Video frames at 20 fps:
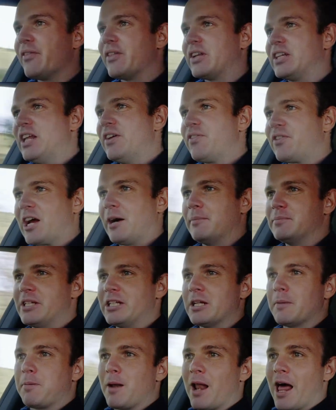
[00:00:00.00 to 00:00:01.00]
the diff comes
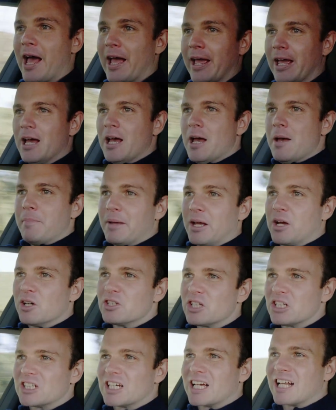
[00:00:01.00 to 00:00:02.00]
into play. Because
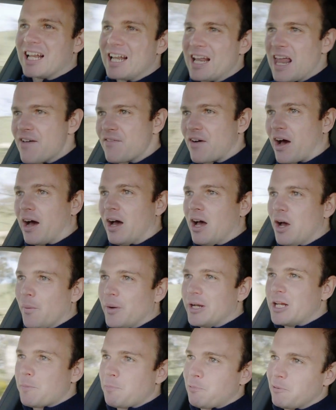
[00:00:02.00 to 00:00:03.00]
it's clever,
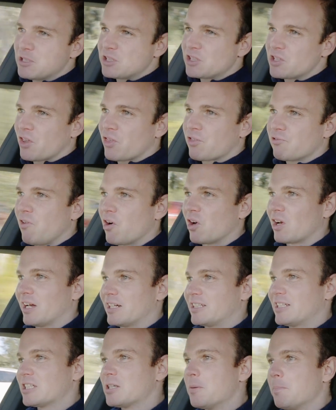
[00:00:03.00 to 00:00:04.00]
when you press the throttle it
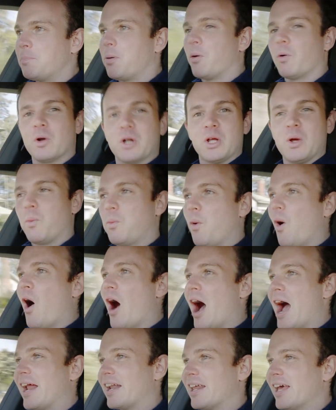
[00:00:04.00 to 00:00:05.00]
doesn't pull you
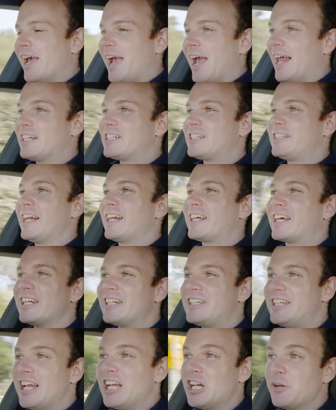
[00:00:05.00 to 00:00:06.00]
wide, instead
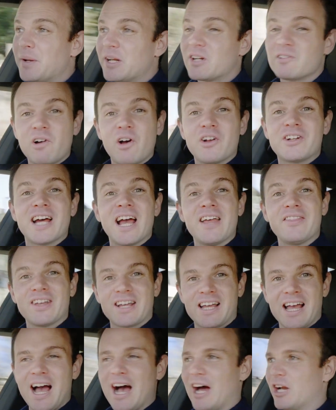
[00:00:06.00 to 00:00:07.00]
continuing to rotate the
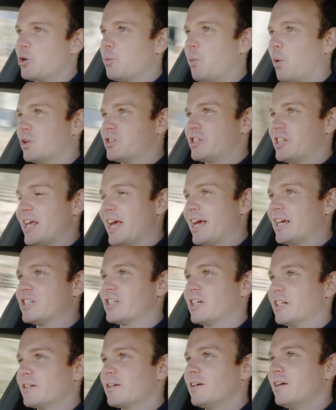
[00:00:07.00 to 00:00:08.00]
car towards the
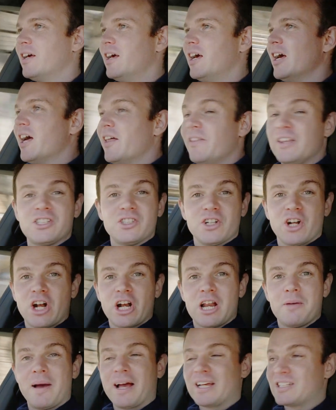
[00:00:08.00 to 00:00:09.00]
exit. This not
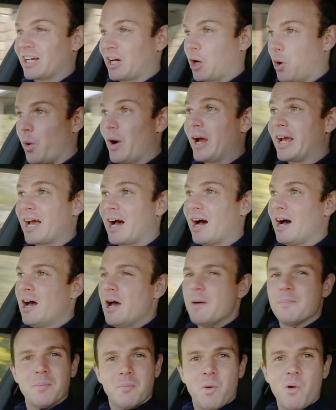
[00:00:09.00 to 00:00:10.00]
only makes it quicker,
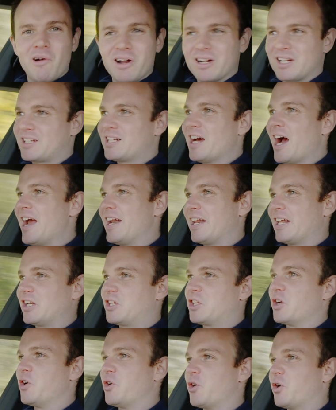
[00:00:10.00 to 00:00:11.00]
but more entertaining
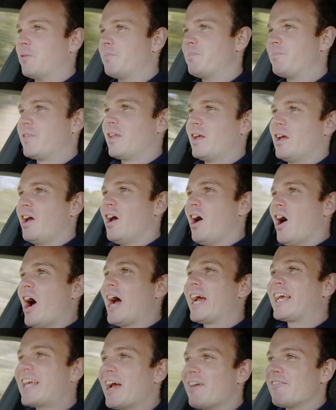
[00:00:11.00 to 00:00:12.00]
too. I
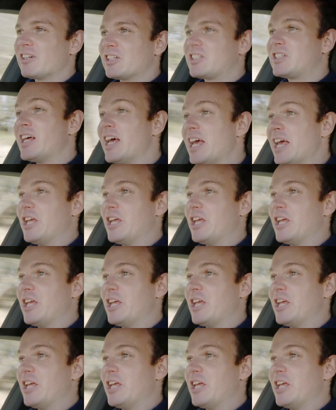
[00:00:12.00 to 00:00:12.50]
guarantee